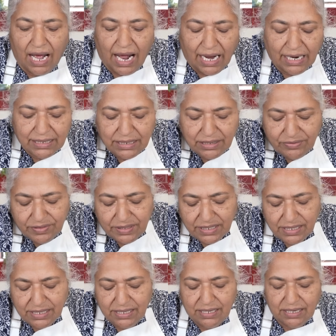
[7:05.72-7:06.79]
I'll give
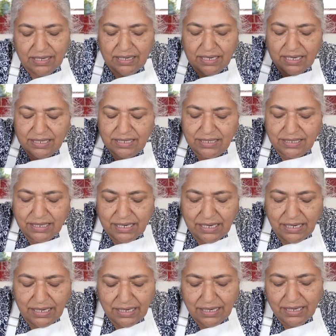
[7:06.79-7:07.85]
this a stir
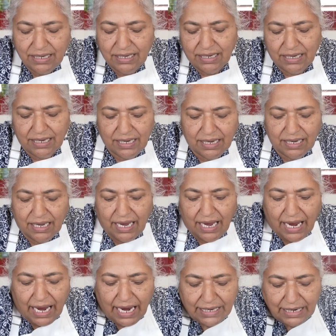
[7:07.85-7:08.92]

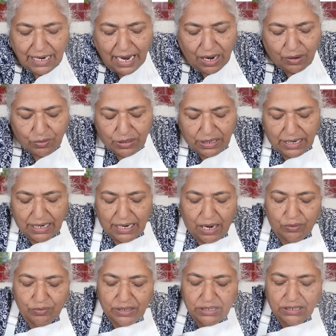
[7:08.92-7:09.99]
and I will
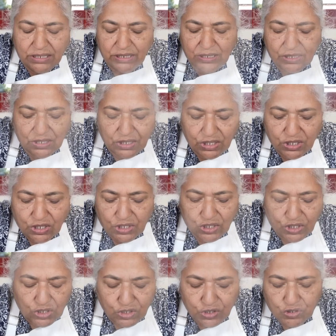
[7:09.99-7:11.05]
allow it
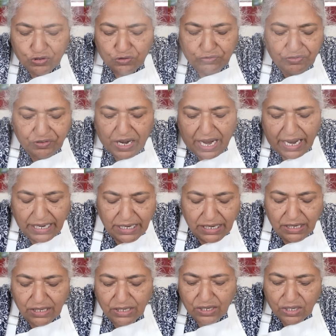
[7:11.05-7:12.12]
to fry
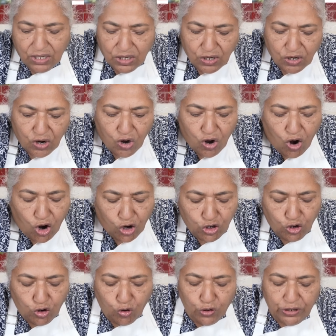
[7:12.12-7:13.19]

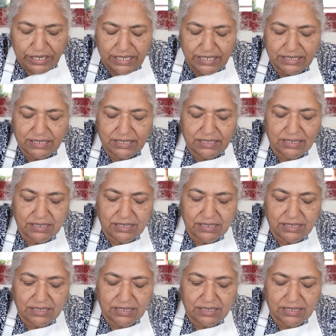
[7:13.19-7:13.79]
on low heat.